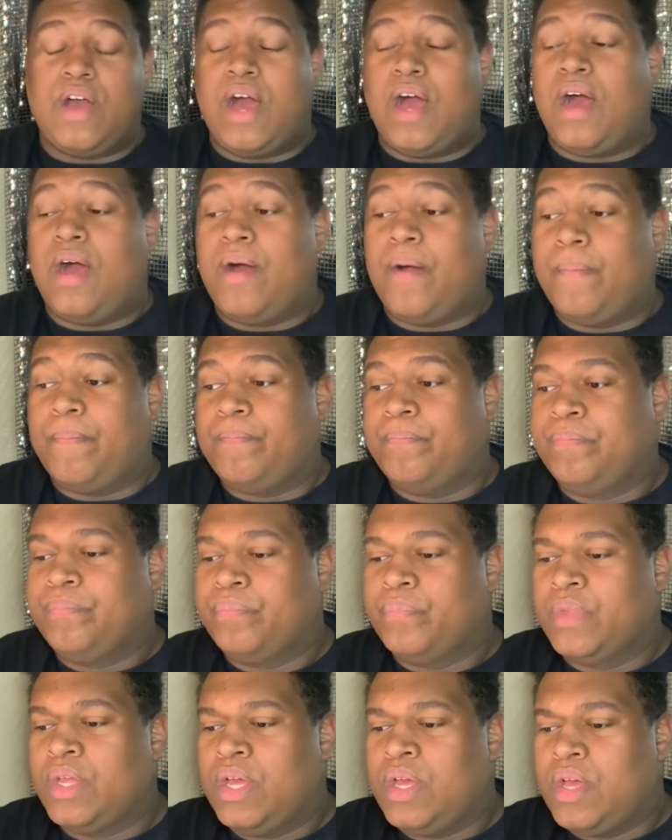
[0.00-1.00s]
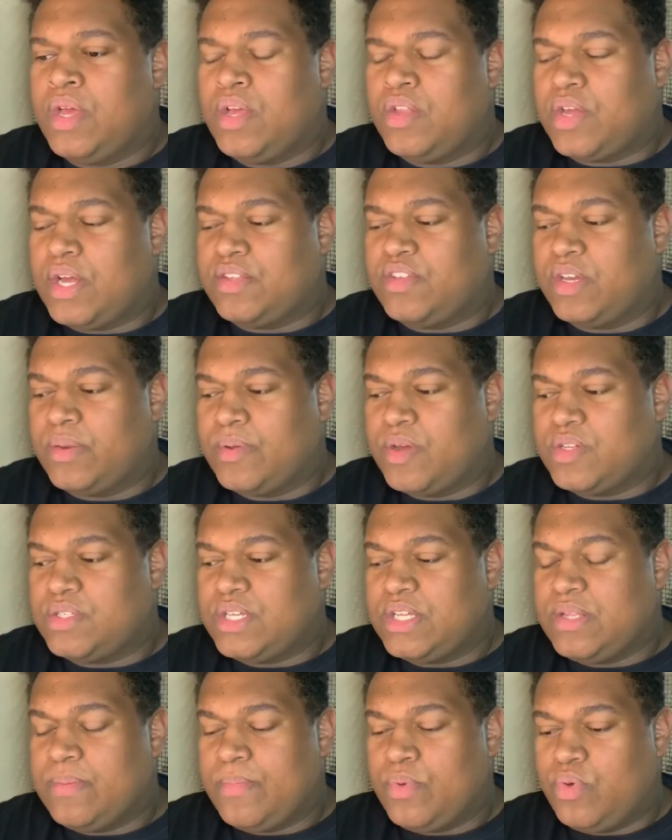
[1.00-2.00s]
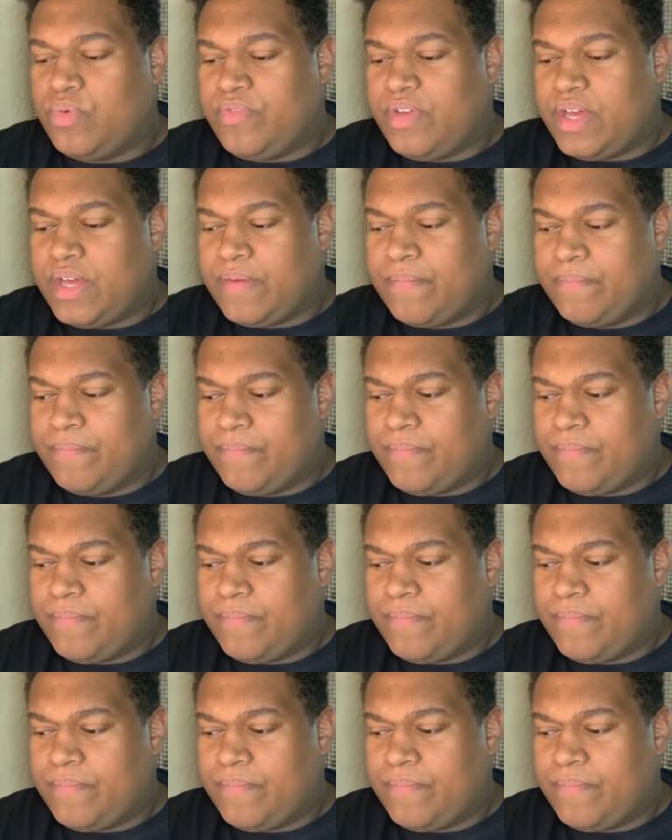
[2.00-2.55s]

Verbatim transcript: Um, I took him to go see the movie.